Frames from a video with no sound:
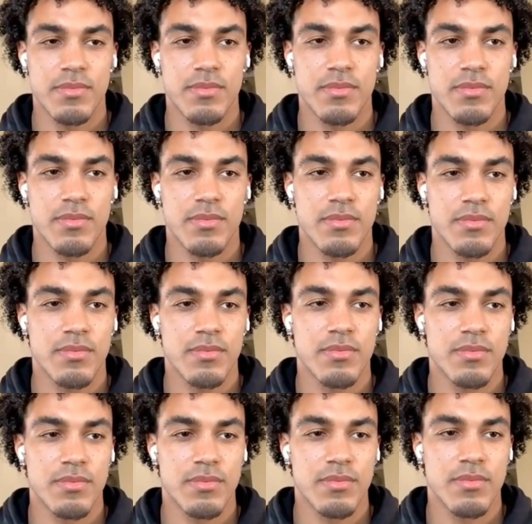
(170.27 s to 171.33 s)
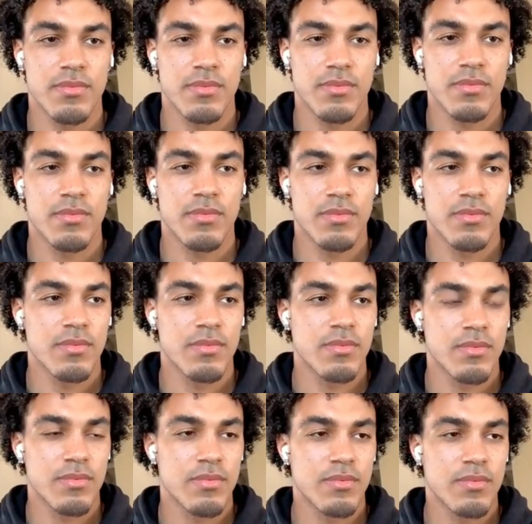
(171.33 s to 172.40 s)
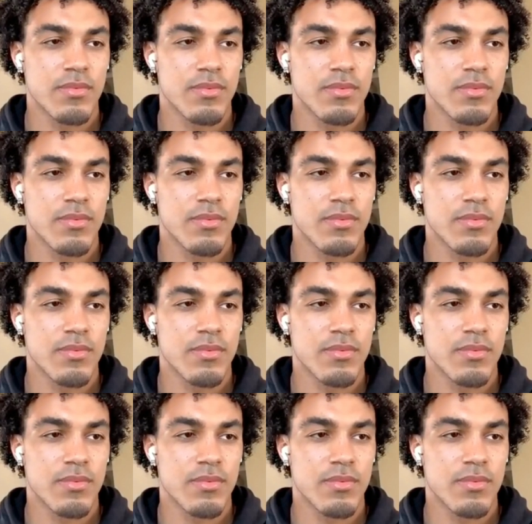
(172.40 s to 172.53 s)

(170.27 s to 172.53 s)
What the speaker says: The person shown says nothing.